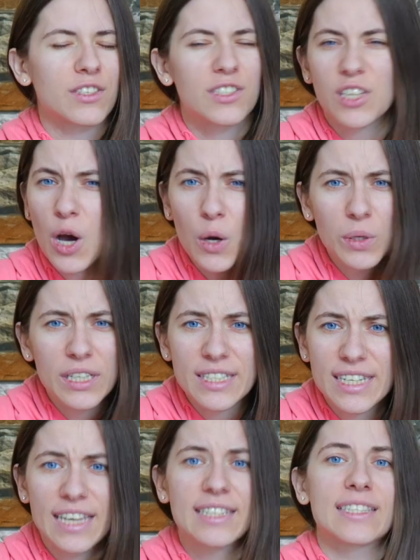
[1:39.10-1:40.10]
so
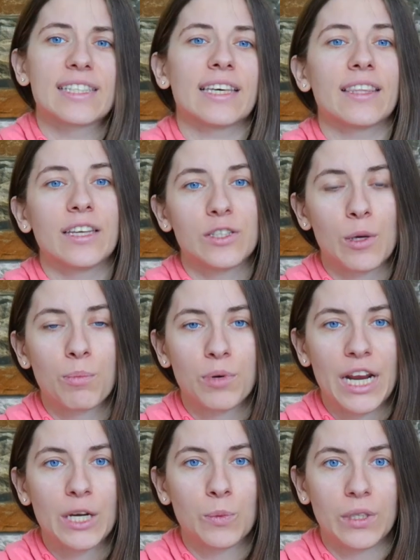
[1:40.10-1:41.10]
intensely that your
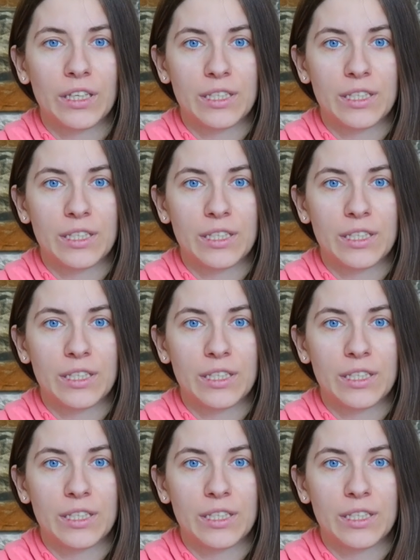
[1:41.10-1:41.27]
brain will